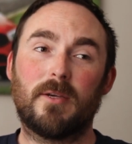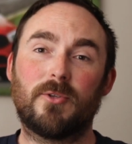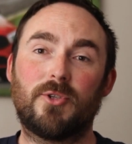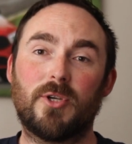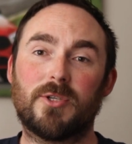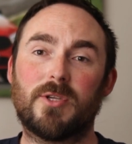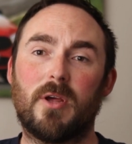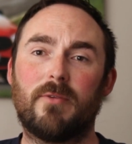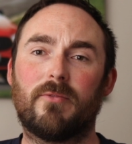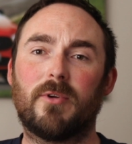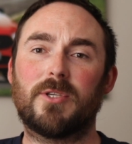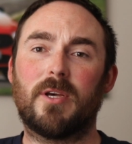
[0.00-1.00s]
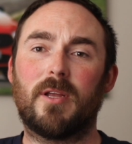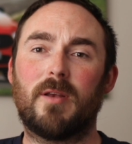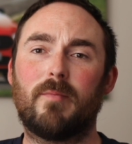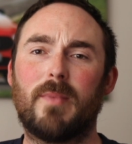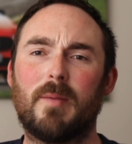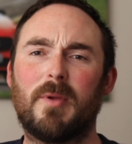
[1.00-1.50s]
just over a
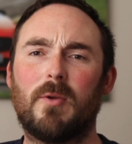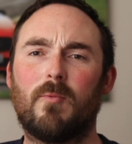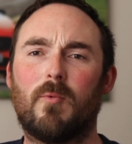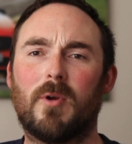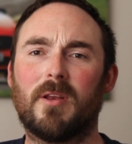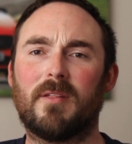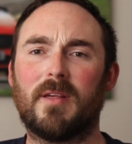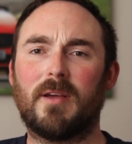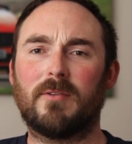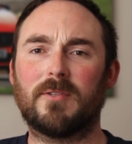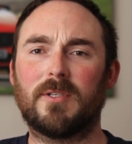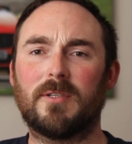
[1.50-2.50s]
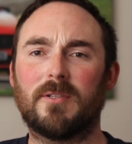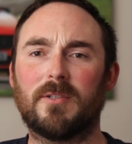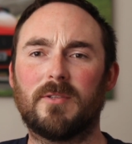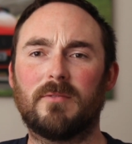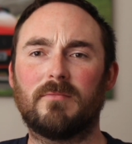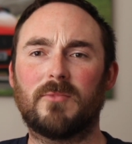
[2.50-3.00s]
ton, maybe
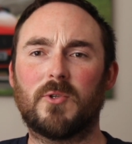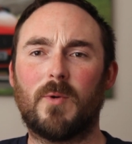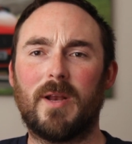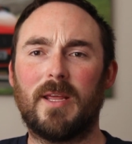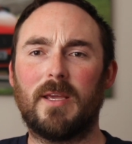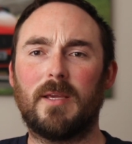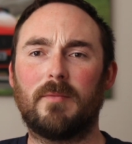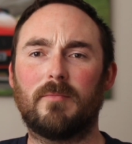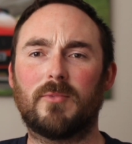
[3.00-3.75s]
1,020,